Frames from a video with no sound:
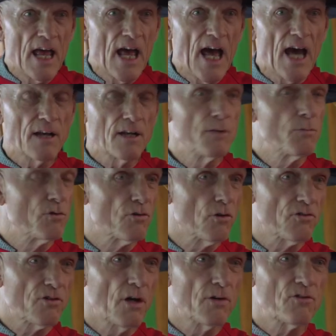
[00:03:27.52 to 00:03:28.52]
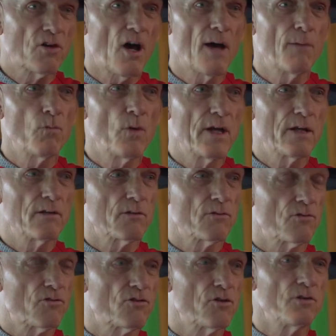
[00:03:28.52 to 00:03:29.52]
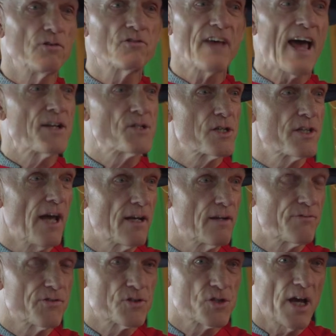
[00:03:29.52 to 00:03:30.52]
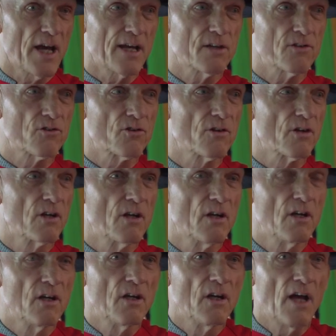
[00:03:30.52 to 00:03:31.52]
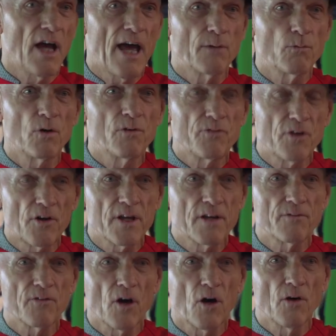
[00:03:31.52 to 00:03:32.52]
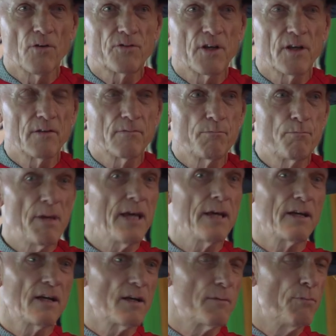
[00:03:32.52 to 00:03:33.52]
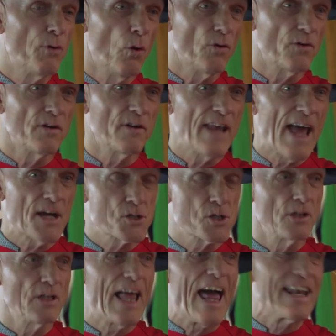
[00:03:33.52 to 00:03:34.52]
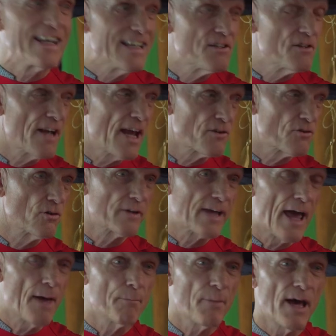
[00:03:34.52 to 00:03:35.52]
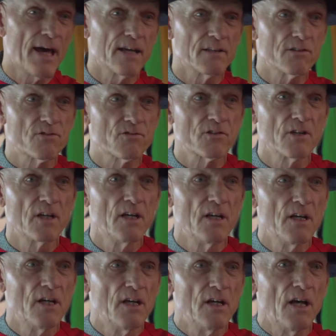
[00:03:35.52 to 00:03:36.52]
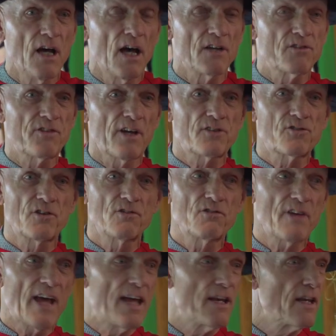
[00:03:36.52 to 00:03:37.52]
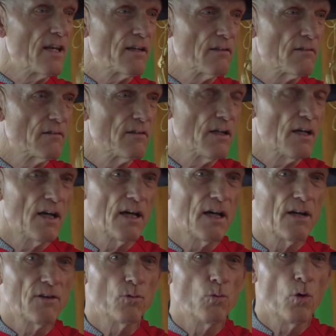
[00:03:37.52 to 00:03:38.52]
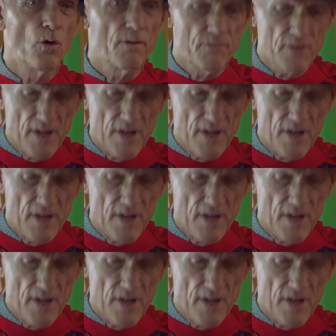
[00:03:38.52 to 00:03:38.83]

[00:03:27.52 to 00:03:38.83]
uh, it was also a time when students agitated for change and were very involved in big and important national and international campaigns, uh, such as ending uh, the war in